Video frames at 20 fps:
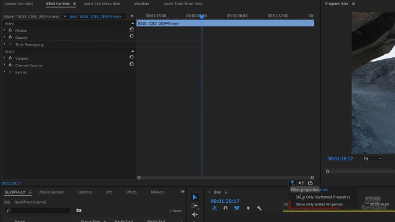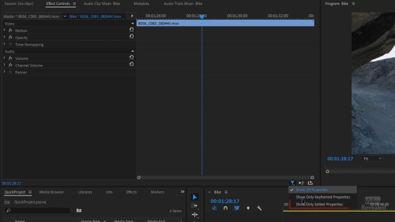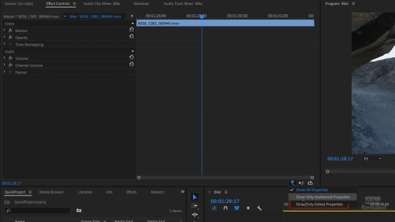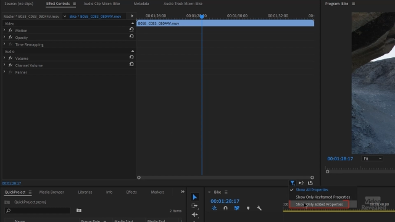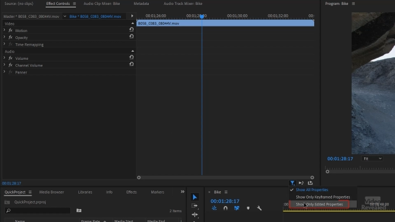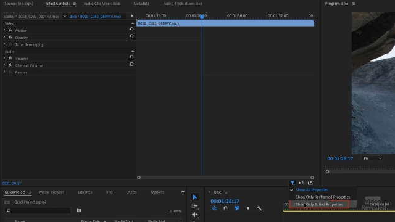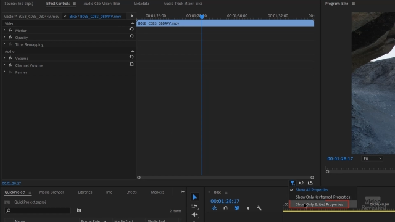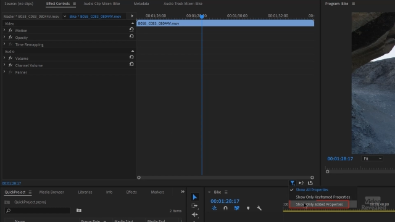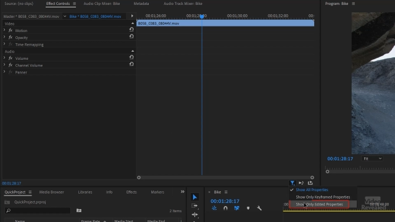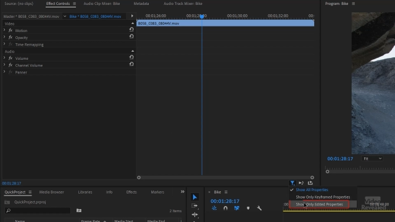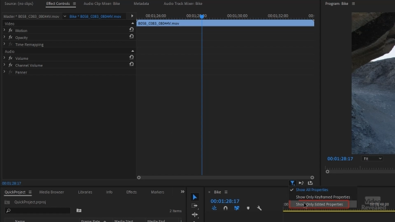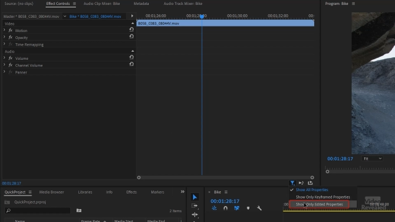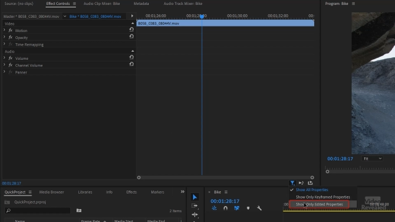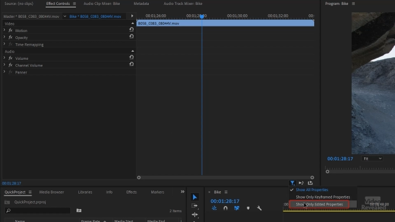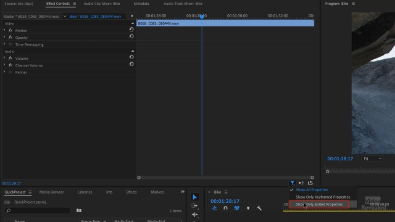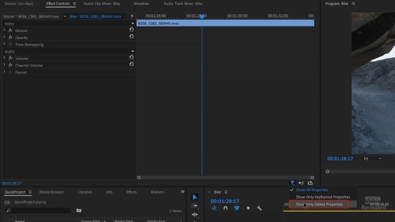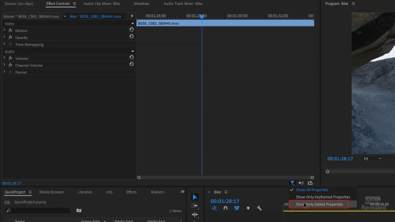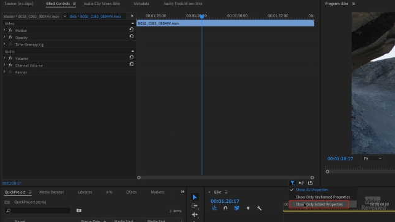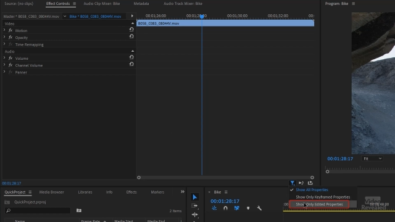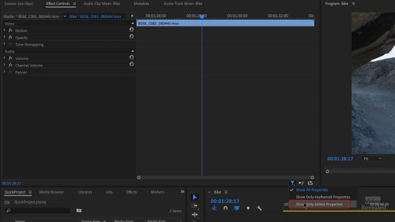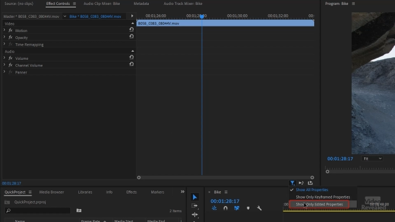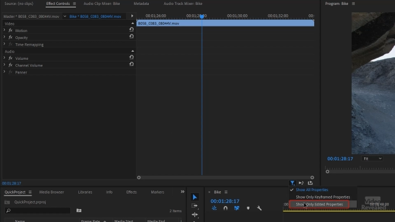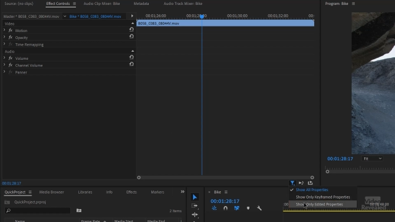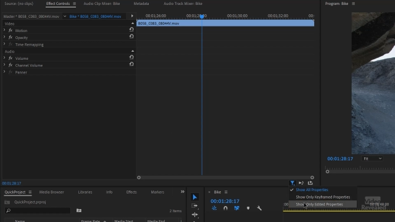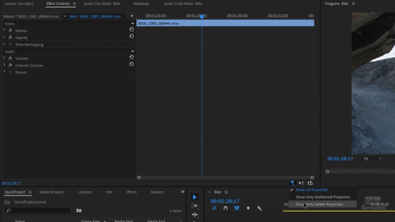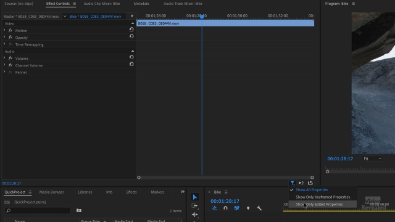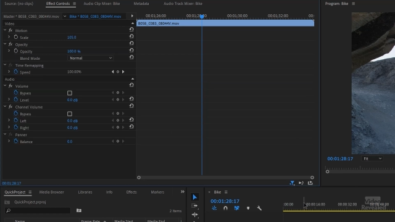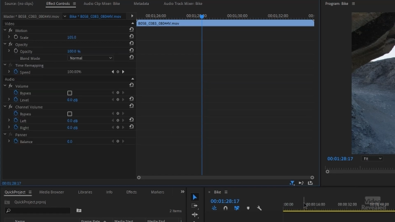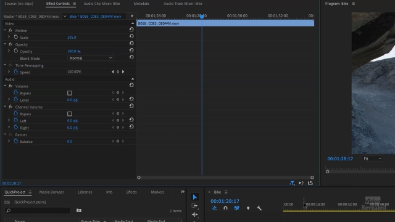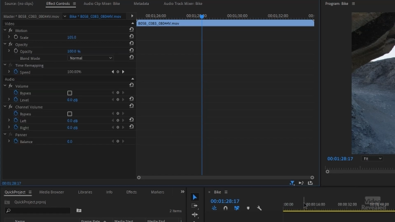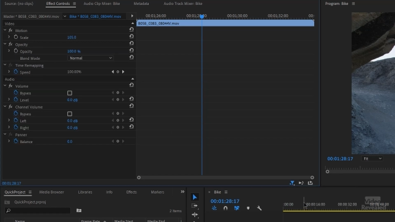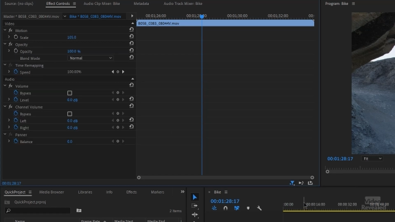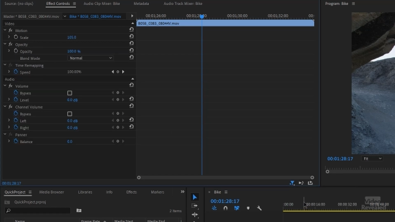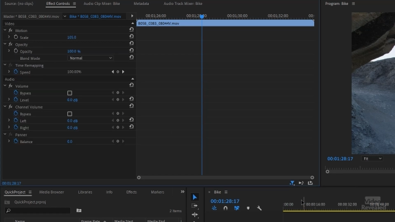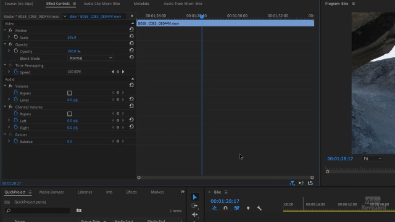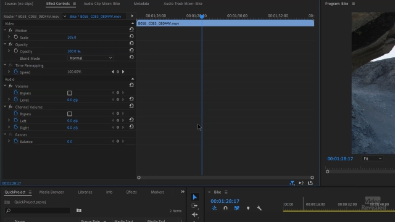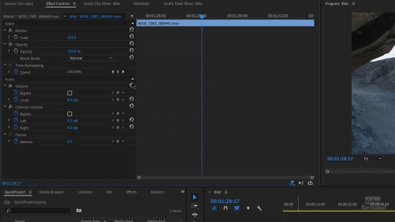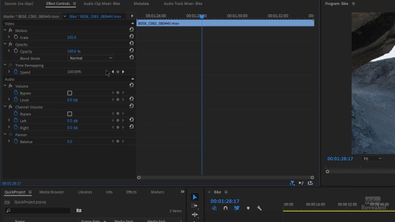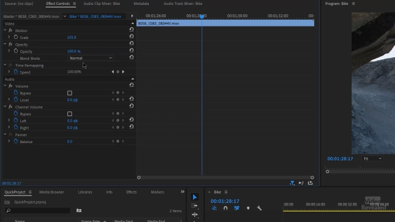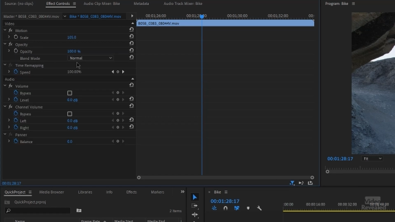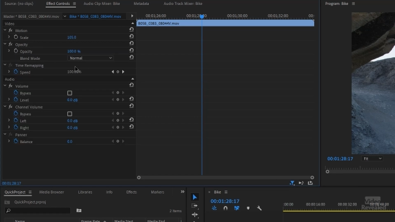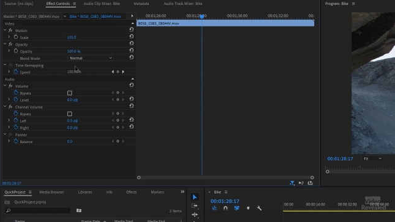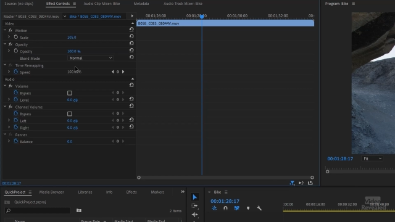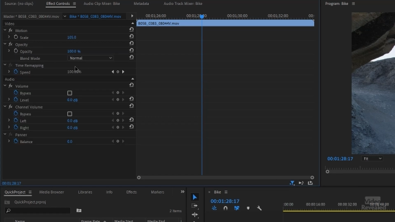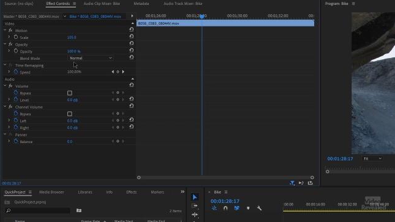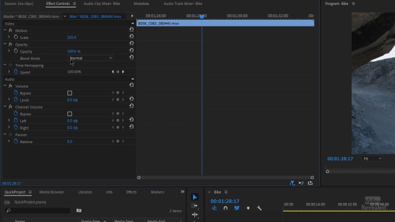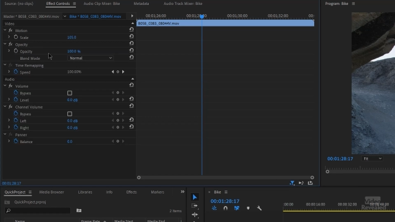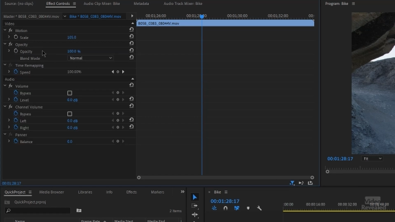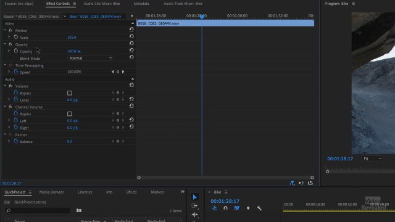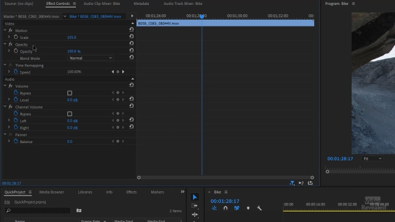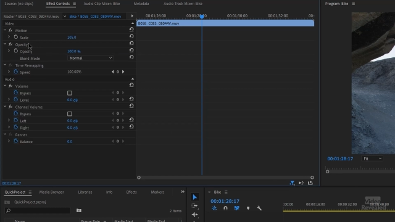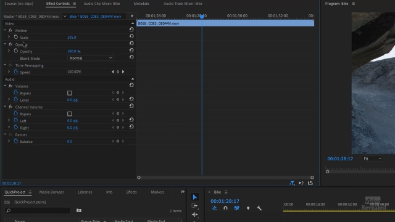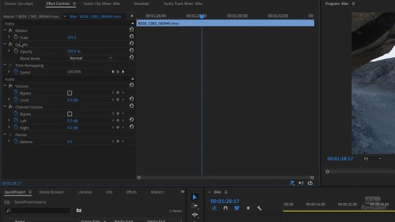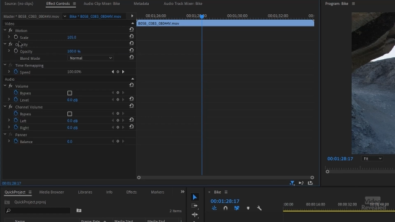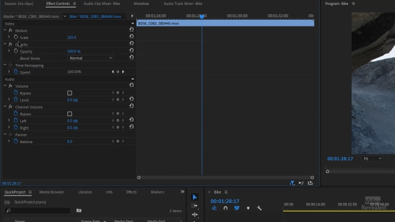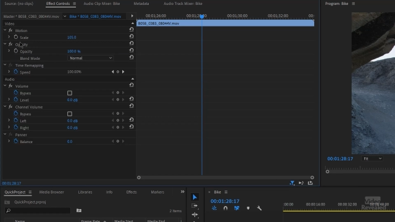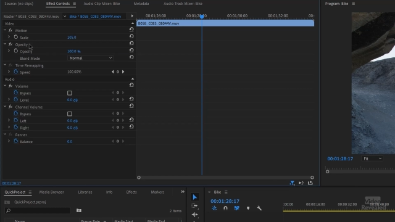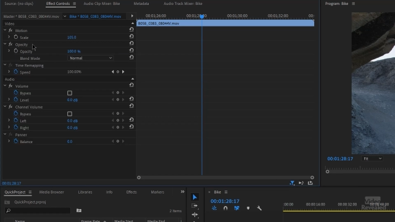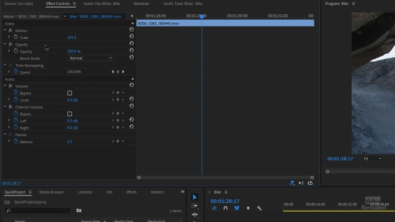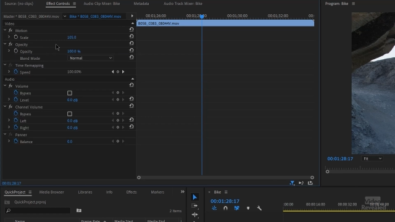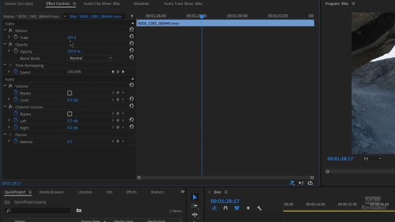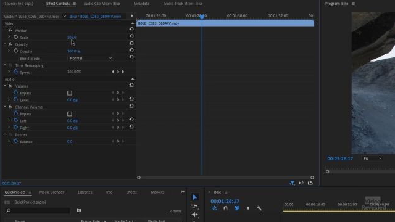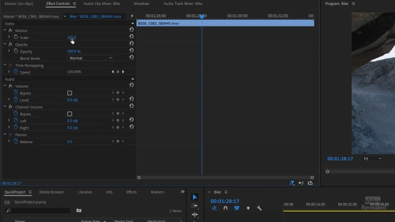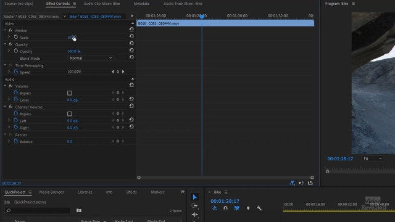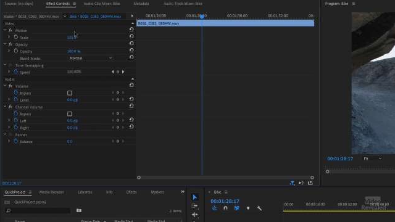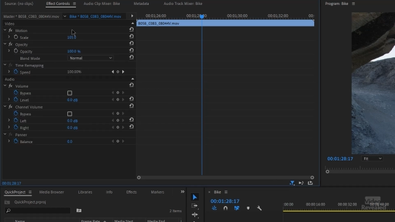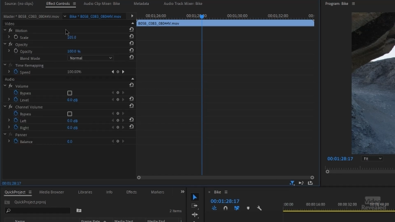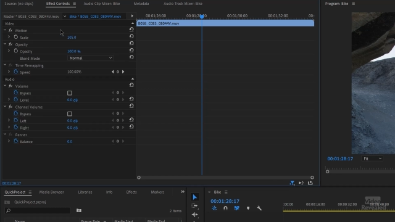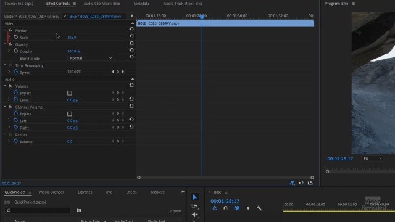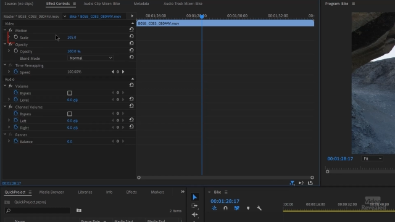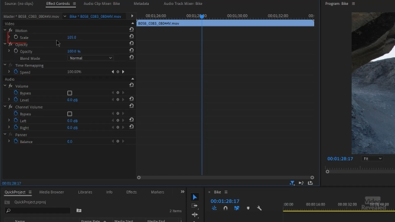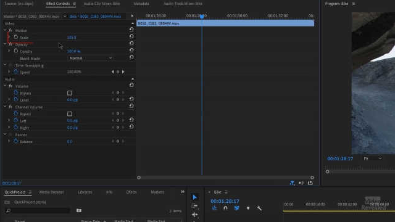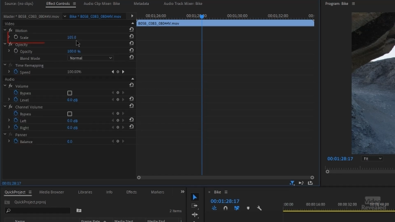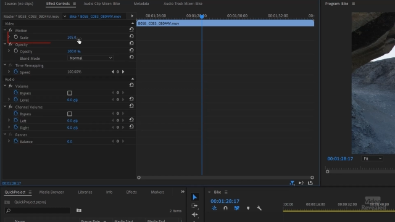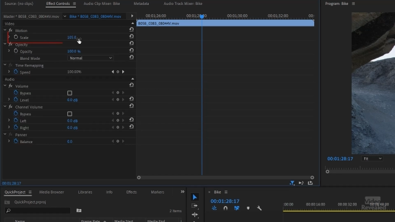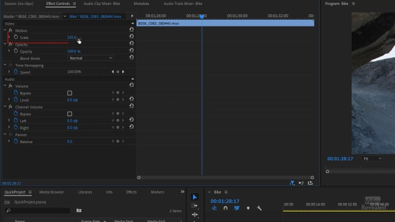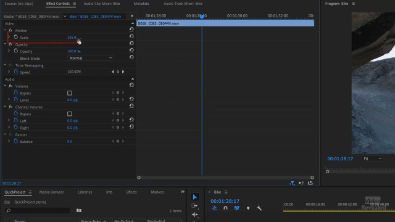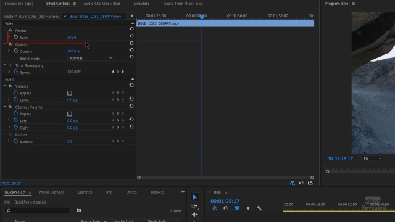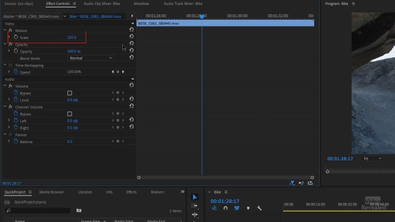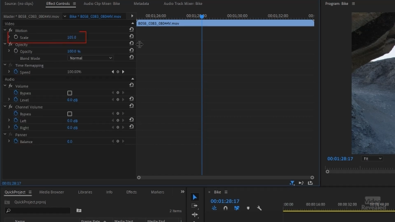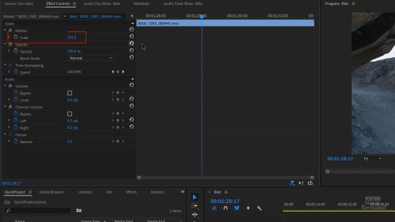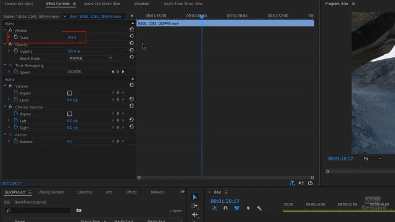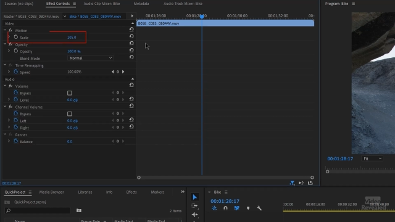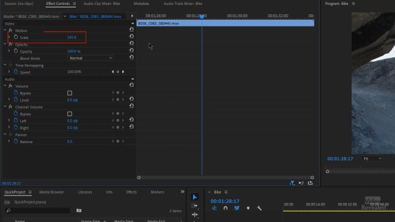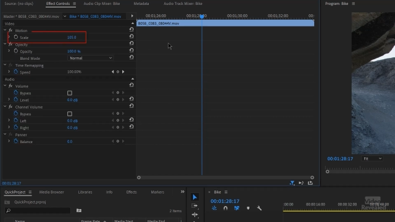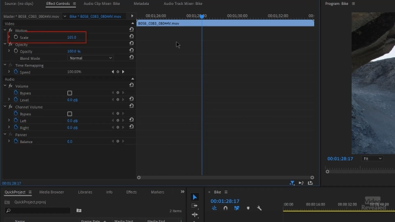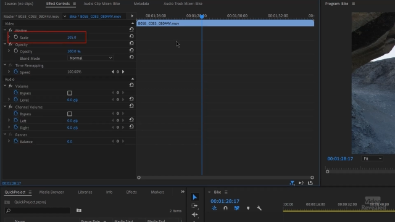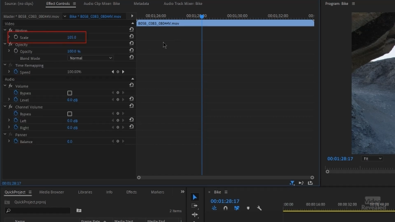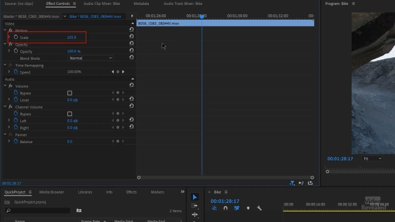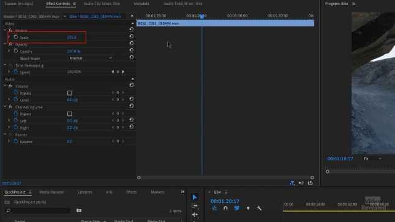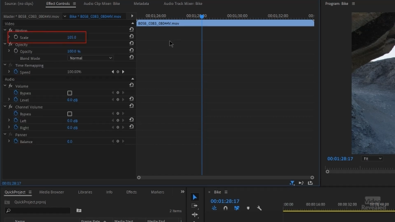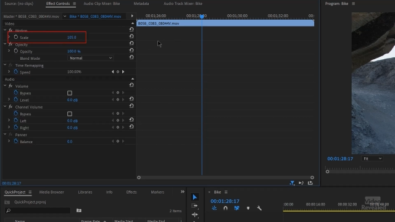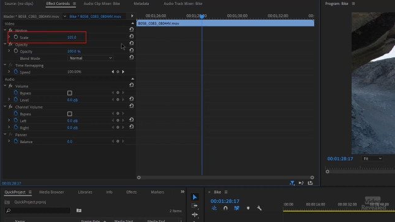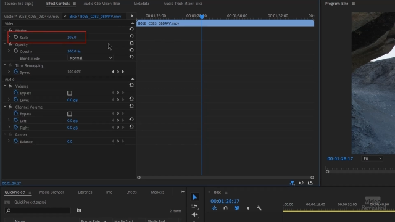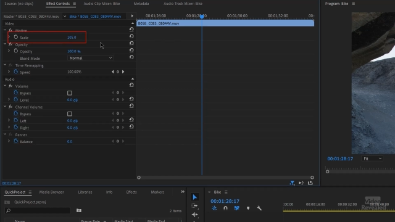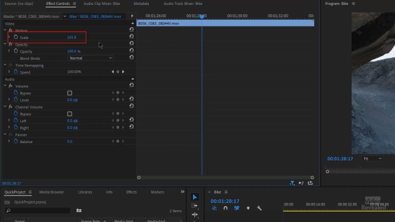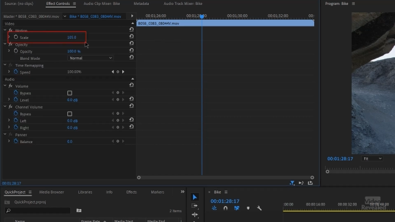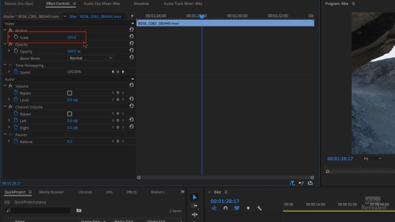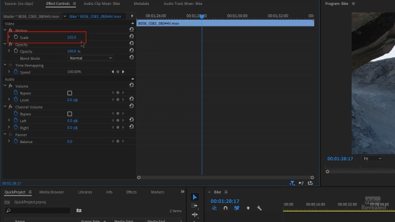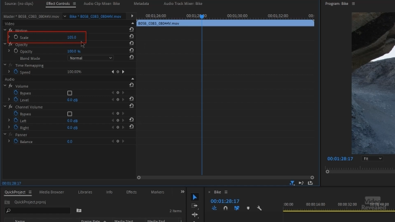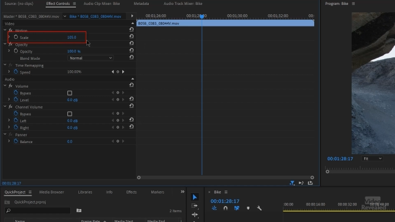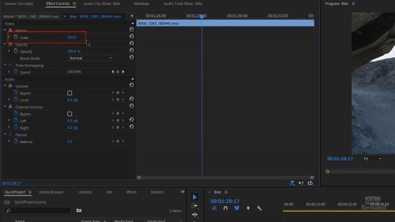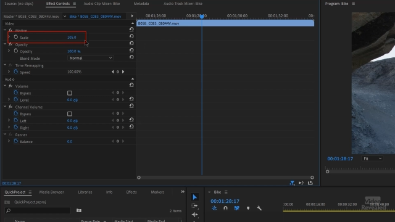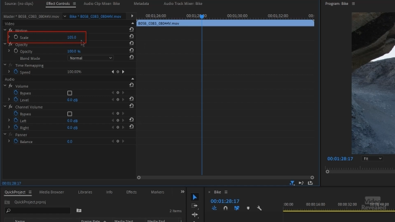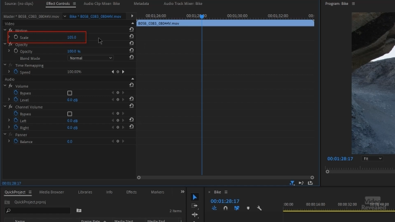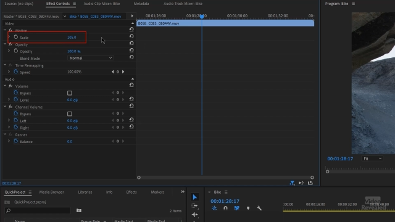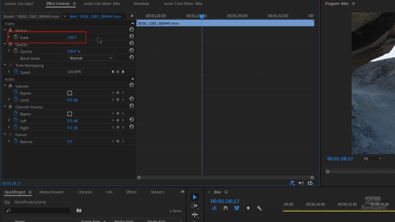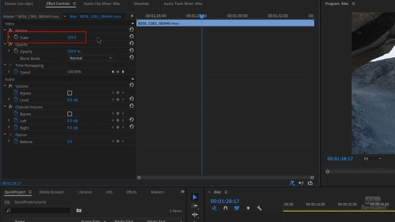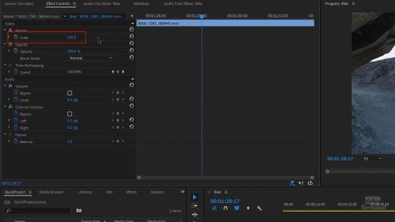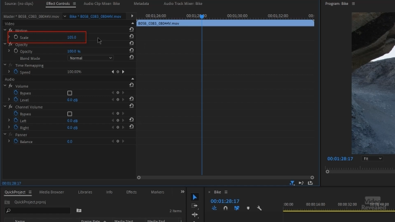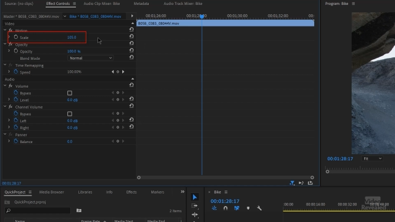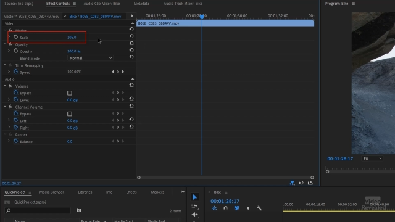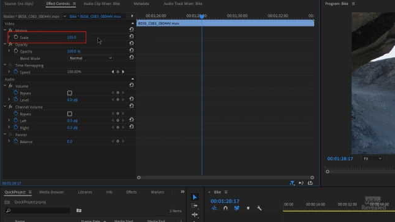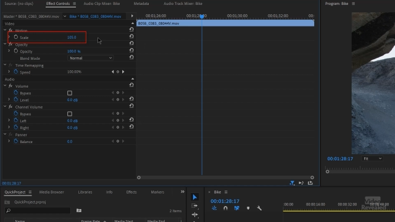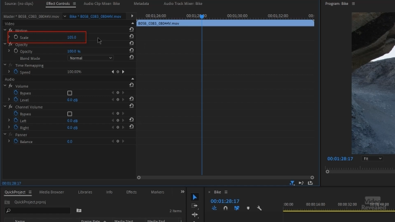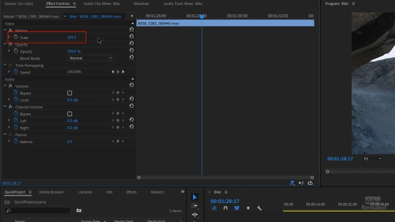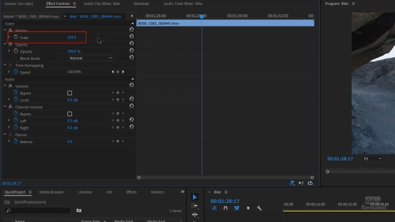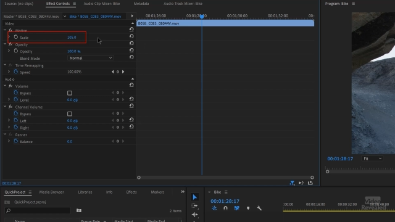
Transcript: No face is visible, so there are no lips to read.